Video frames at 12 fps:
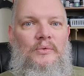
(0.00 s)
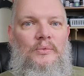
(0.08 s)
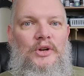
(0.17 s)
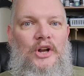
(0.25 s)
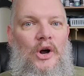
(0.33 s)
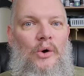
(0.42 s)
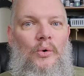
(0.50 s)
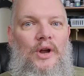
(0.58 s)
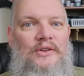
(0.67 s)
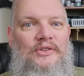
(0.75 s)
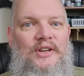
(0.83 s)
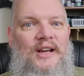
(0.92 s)
you know,
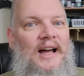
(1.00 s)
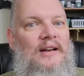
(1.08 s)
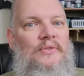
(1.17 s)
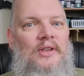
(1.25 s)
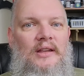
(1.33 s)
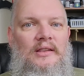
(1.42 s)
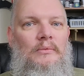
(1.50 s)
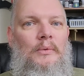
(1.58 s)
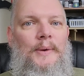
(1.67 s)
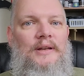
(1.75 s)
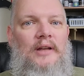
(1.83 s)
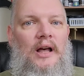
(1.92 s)
it's the kind of thing that when
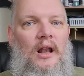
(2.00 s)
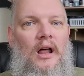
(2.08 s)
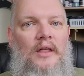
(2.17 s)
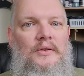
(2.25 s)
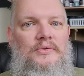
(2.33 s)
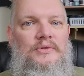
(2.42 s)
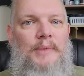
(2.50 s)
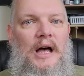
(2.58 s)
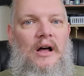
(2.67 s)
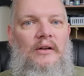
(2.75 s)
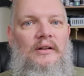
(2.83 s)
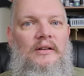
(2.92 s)
we tell others
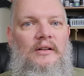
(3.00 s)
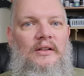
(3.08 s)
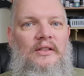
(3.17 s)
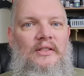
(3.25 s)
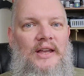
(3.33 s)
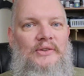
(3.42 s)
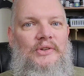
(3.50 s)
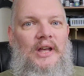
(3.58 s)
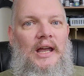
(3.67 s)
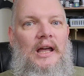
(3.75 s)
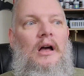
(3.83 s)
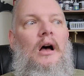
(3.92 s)
about, they
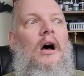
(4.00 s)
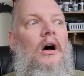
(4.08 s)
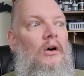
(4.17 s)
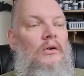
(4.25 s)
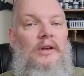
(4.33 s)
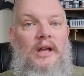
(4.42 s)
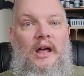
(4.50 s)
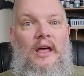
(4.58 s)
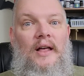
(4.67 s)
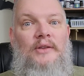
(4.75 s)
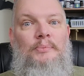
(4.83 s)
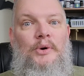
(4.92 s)
say, oh, yeah,
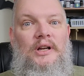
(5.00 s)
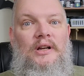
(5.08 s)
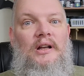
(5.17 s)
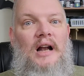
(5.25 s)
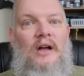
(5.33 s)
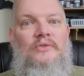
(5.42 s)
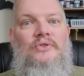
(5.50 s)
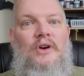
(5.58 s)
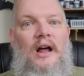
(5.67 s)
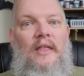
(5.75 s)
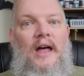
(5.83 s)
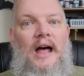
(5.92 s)
that's pretty good. I'll
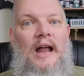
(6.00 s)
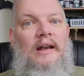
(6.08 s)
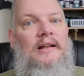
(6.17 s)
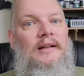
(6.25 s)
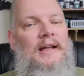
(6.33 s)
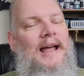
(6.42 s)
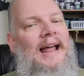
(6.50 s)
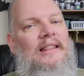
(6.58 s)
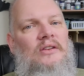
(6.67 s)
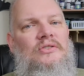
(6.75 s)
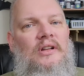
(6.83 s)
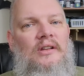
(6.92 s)
try that. And
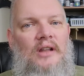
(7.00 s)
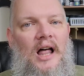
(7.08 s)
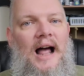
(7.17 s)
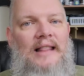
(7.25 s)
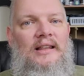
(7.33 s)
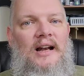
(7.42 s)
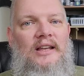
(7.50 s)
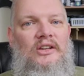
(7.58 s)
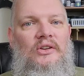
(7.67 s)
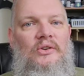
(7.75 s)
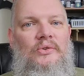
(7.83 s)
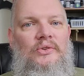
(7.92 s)
there's a lot that I
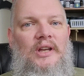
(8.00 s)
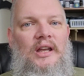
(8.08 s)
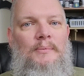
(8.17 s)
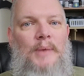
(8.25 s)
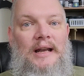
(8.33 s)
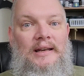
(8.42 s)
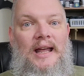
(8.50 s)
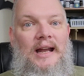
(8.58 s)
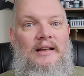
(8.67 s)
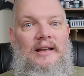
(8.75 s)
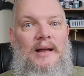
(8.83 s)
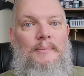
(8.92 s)
use in my day
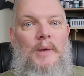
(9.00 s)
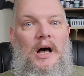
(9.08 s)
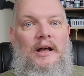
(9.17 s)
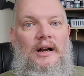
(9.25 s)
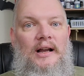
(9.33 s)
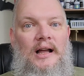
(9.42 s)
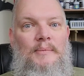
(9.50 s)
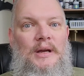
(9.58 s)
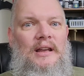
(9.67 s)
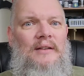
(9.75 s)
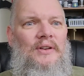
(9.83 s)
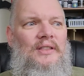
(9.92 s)
to day modeling. I
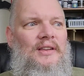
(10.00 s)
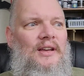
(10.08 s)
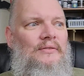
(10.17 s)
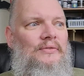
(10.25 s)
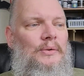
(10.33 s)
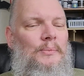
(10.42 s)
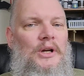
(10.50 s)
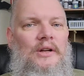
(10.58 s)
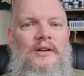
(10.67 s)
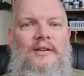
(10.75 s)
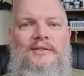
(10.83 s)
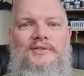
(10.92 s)
mean, everything from
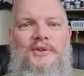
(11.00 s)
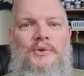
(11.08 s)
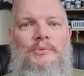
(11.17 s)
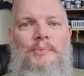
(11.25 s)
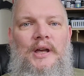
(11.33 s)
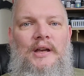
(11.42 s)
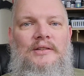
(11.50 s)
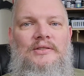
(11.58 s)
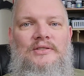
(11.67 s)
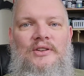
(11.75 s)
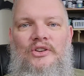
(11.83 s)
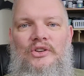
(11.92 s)
toothpicks
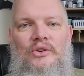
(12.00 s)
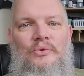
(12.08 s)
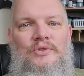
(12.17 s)
to Q